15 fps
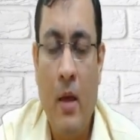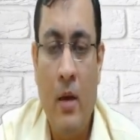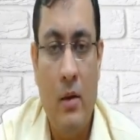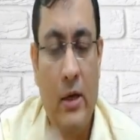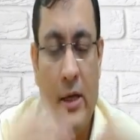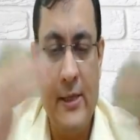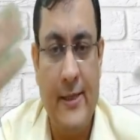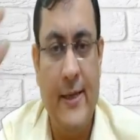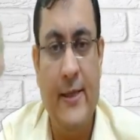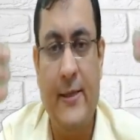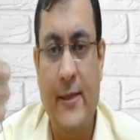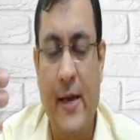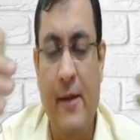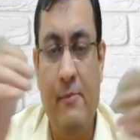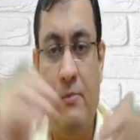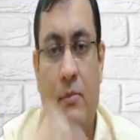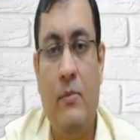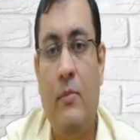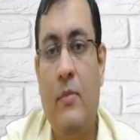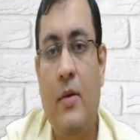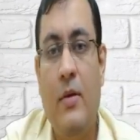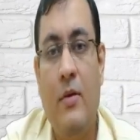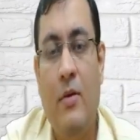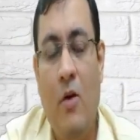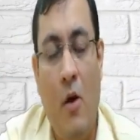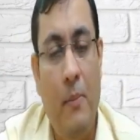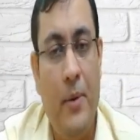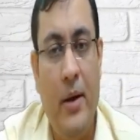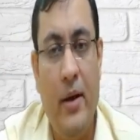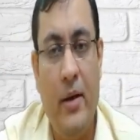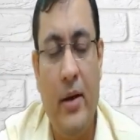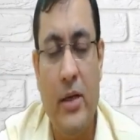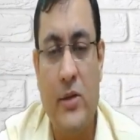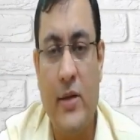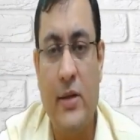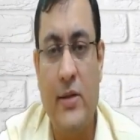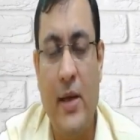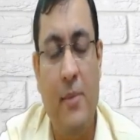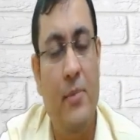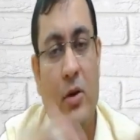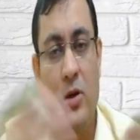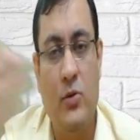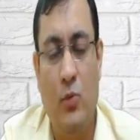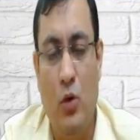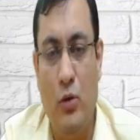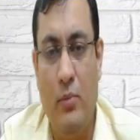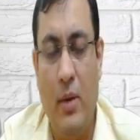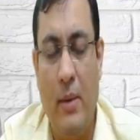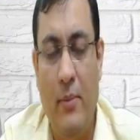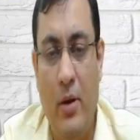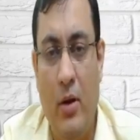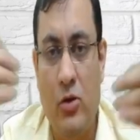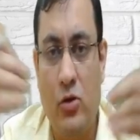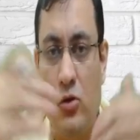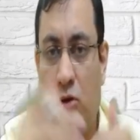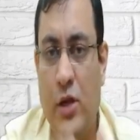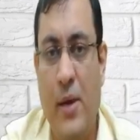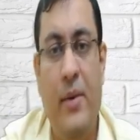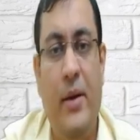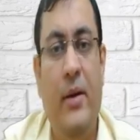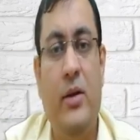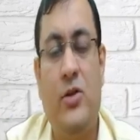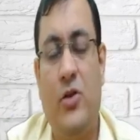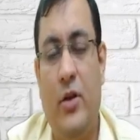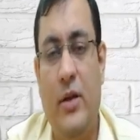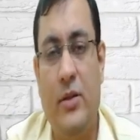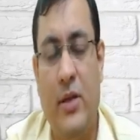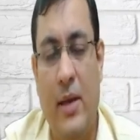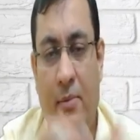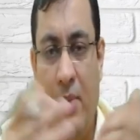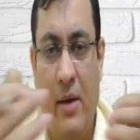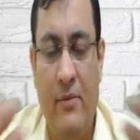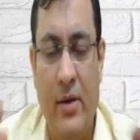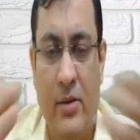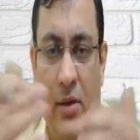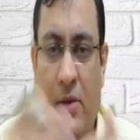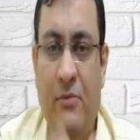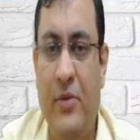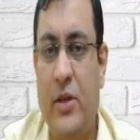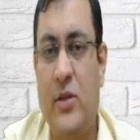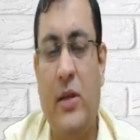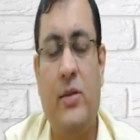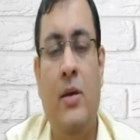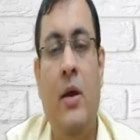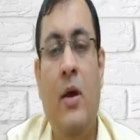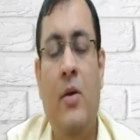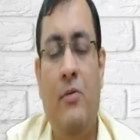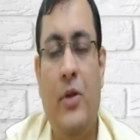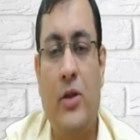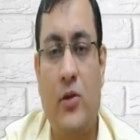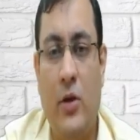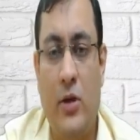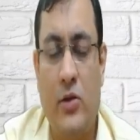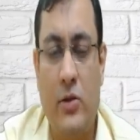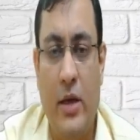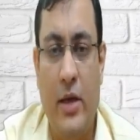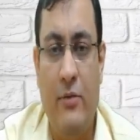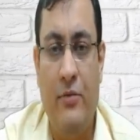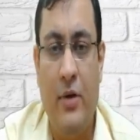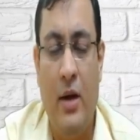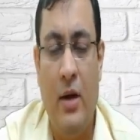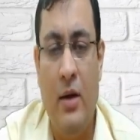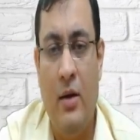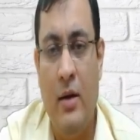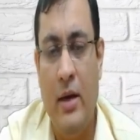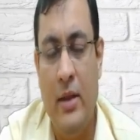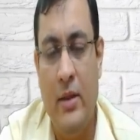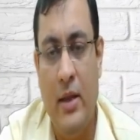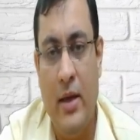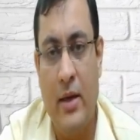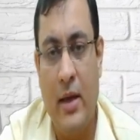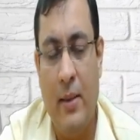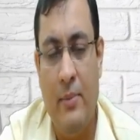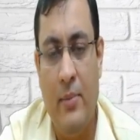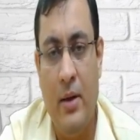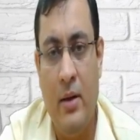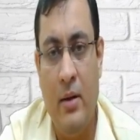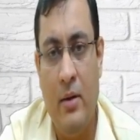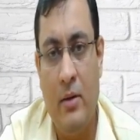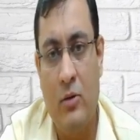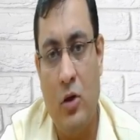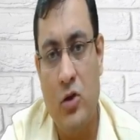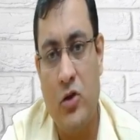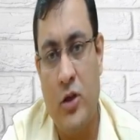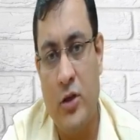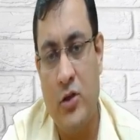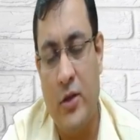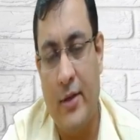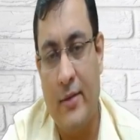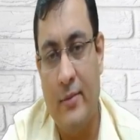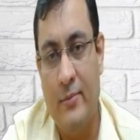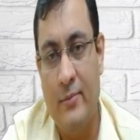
Risk is same. Operating risk is same because both belongs to same industry, same having same fixed cost in their cost structure.